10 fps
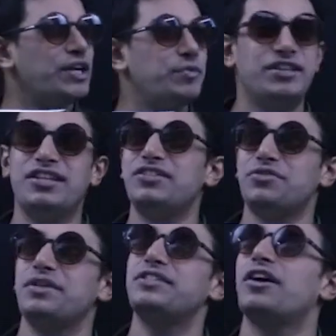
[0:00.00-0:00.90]
ahead with
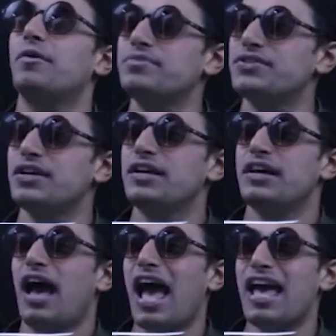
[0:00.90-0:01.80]
these 3 sums.
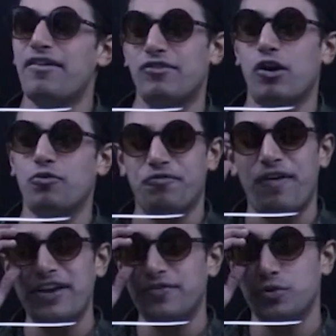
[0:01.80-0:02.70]
I have around
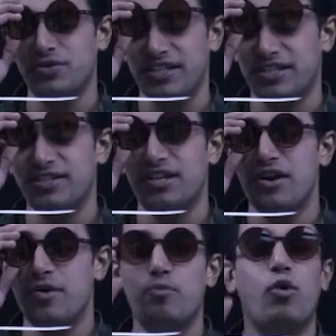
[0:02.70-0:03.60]
5 to 6
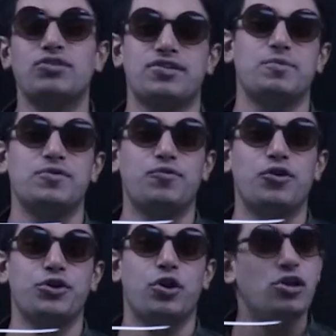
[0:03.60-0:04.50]
more sums
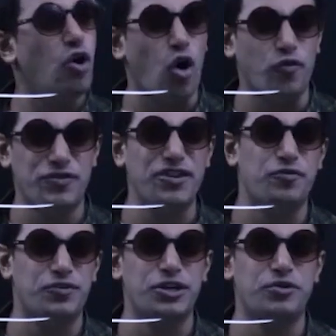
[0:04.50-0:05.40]
for you all of
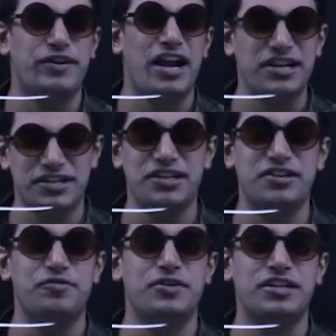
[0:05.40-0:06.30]
different variety,
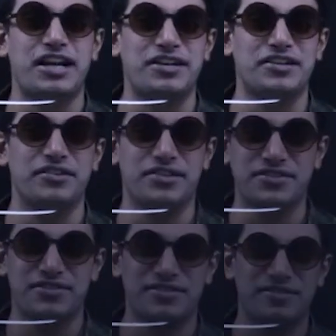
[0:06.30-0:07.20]
different categories.